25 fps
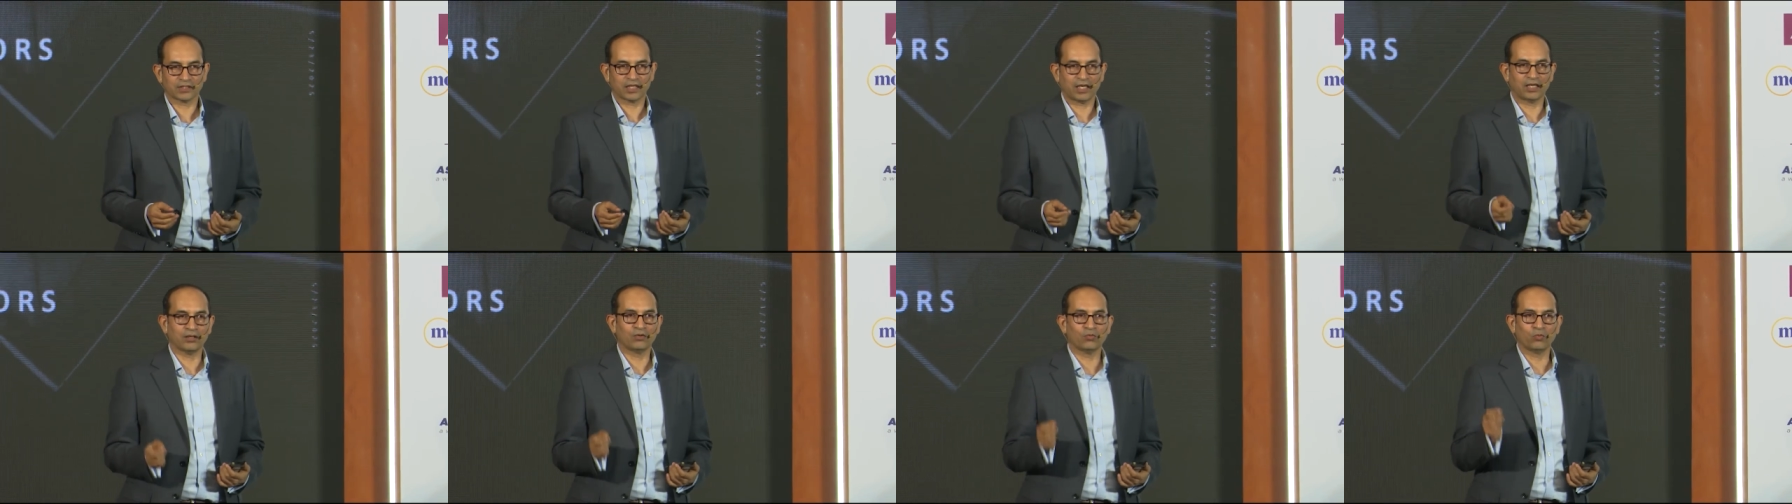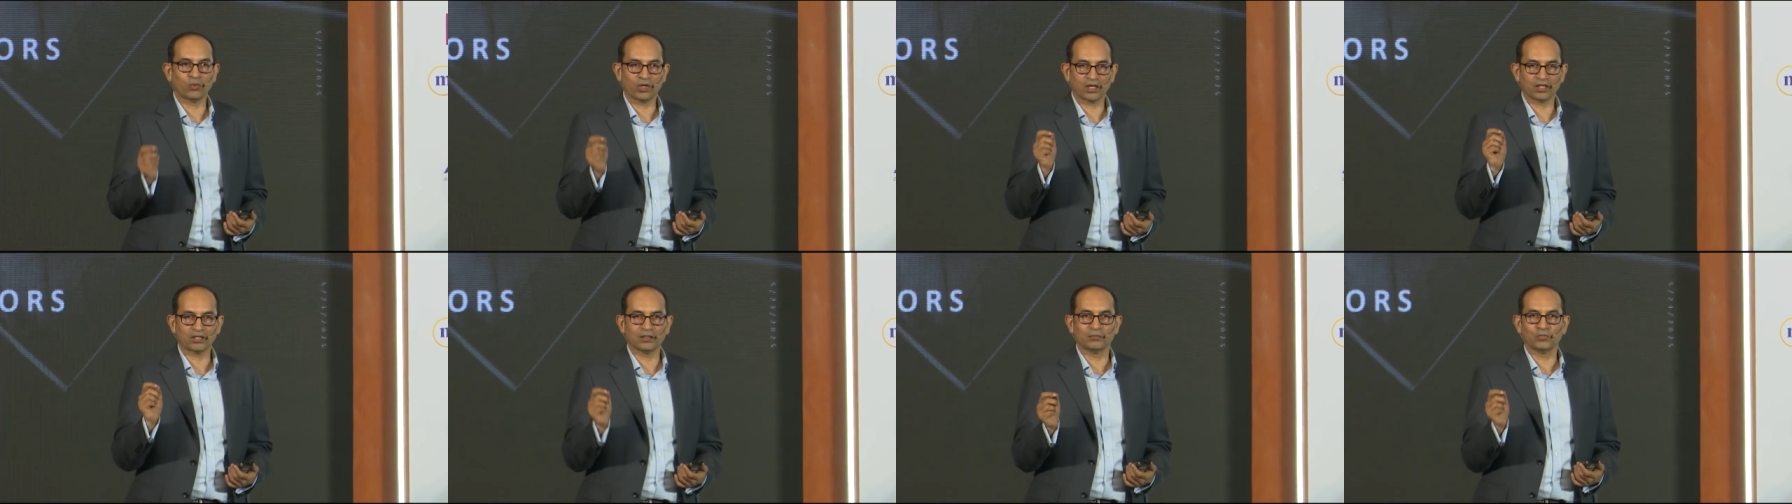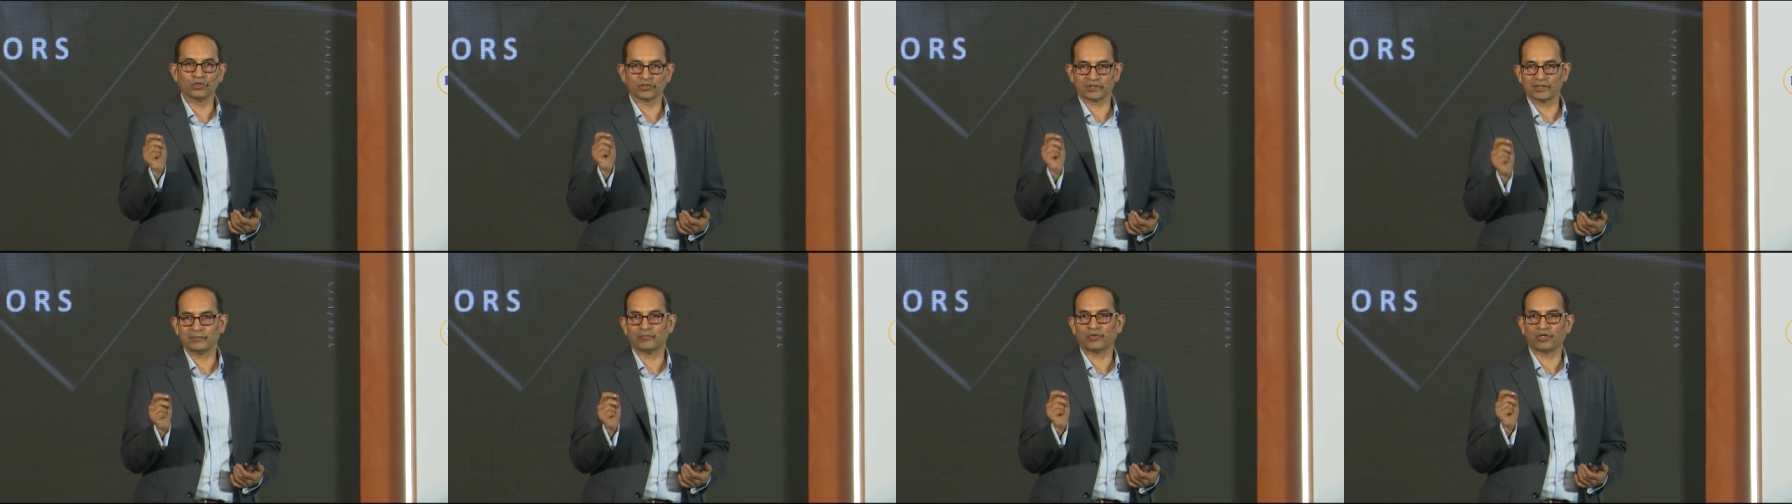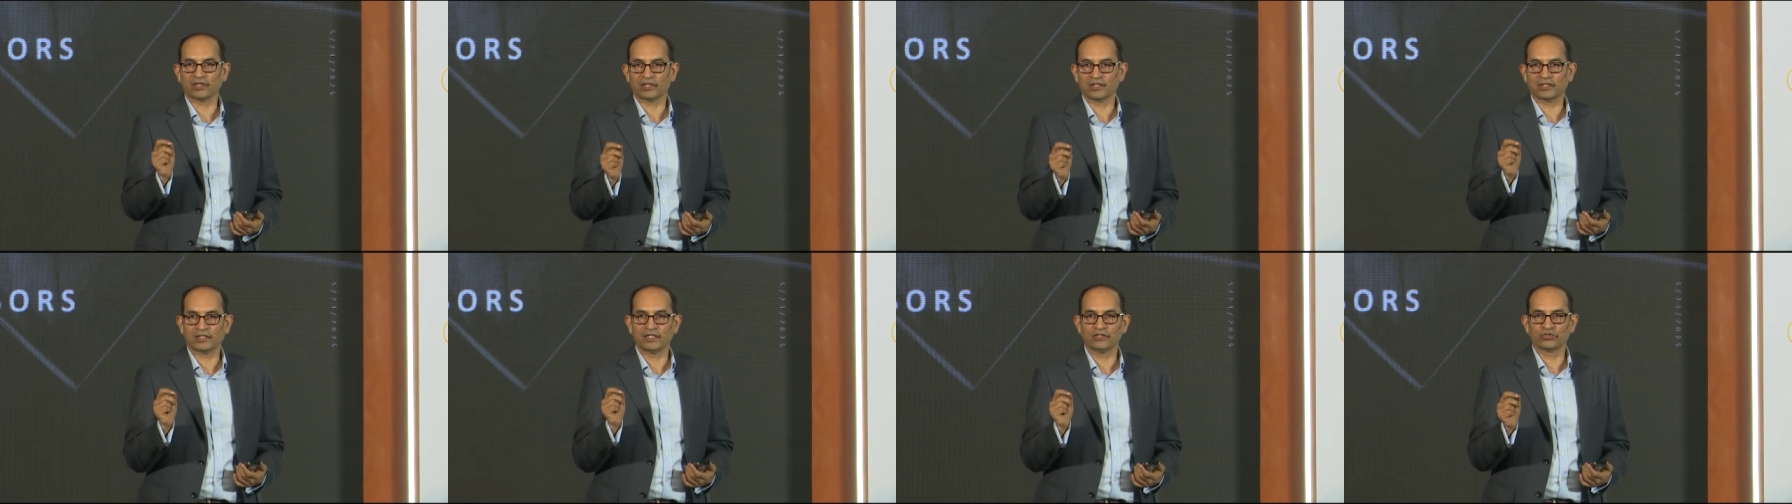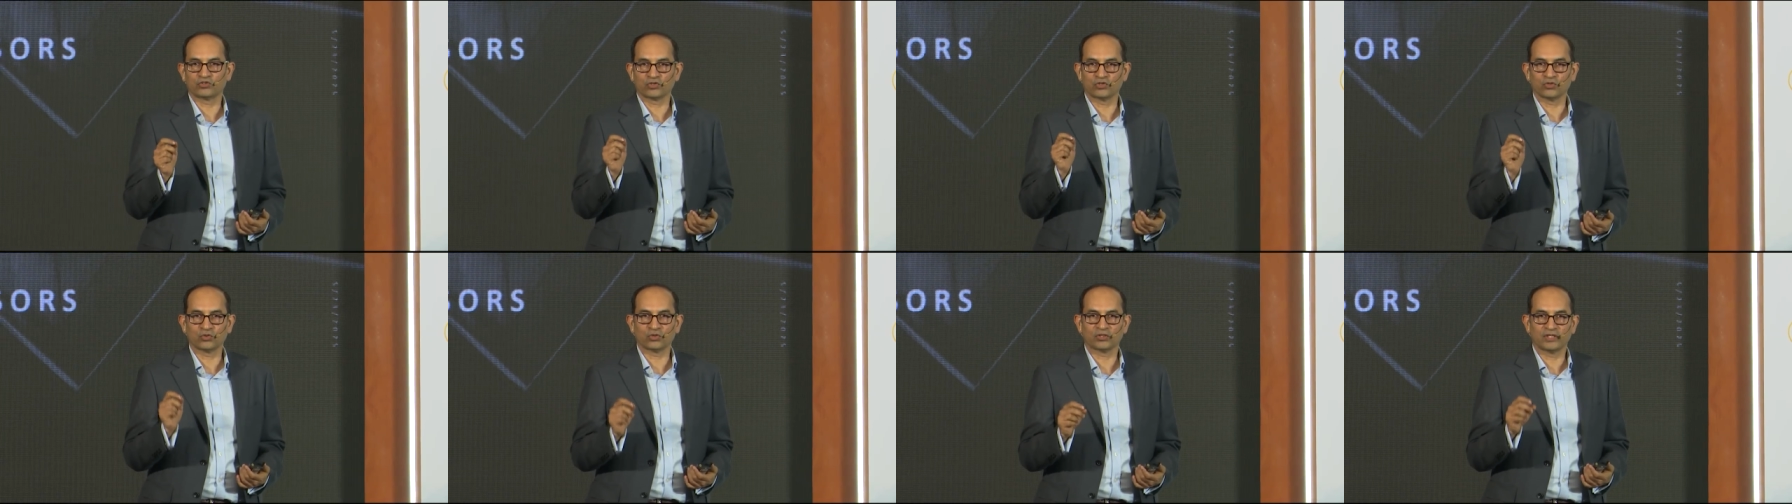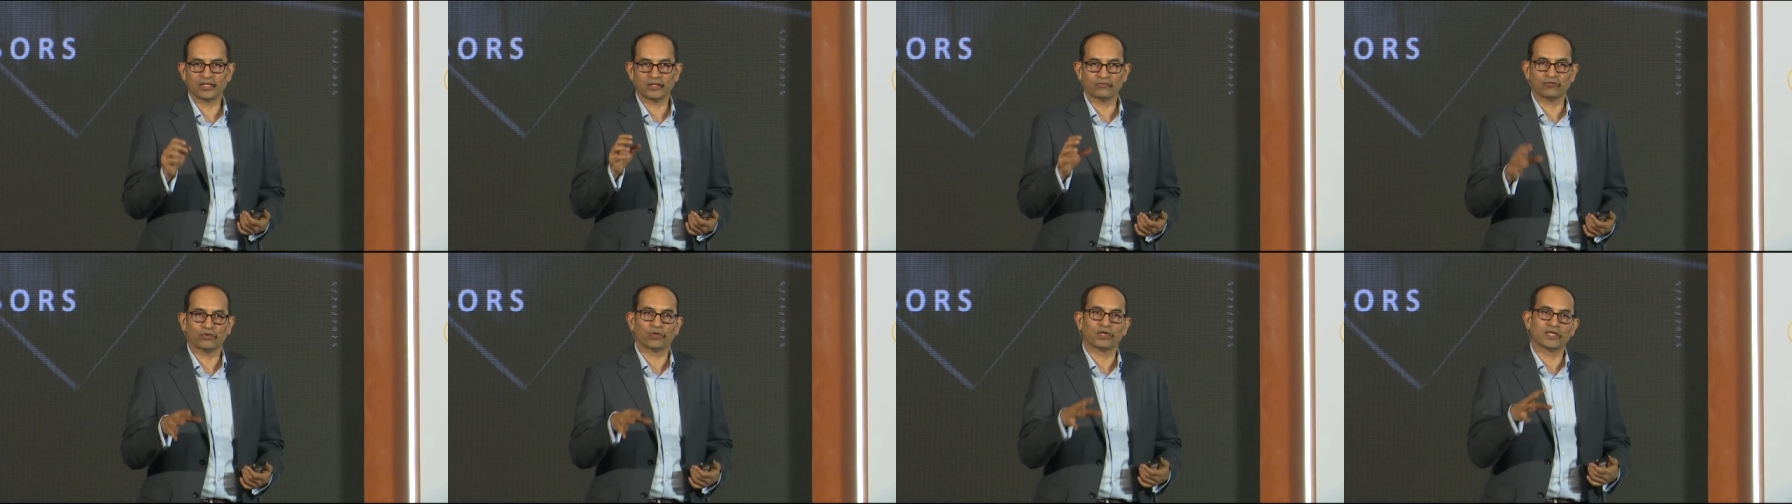And one of the most important things to know,
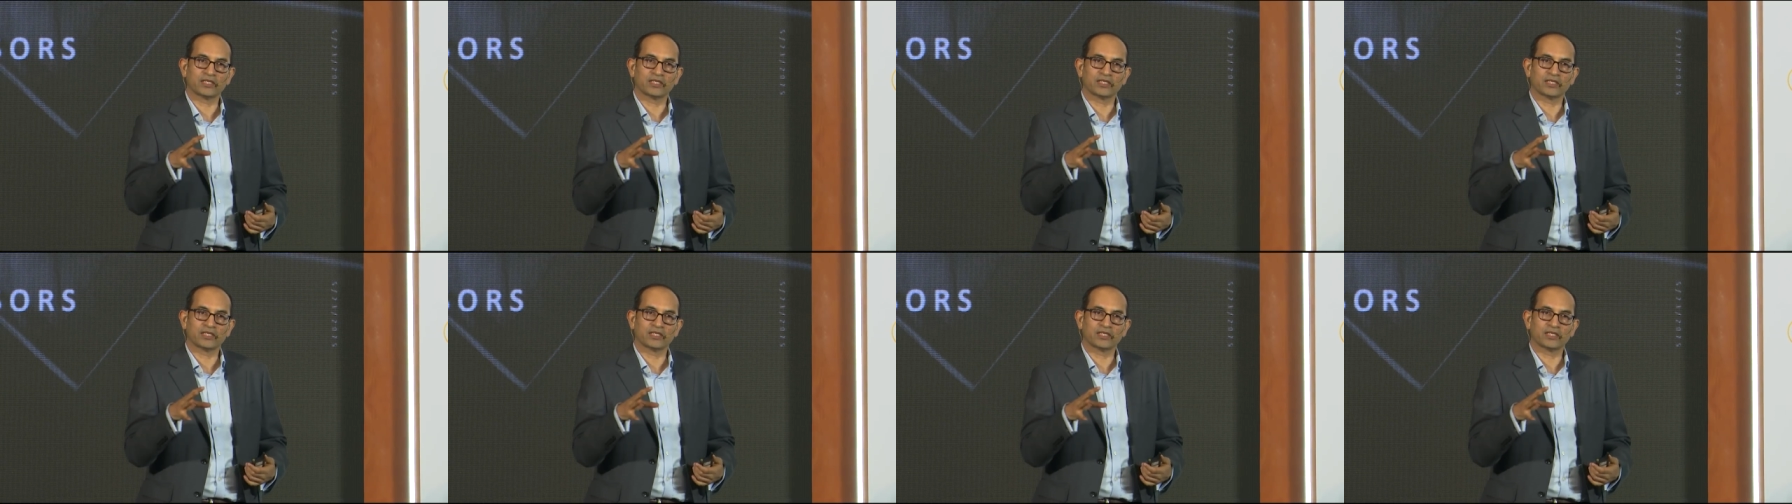therefore,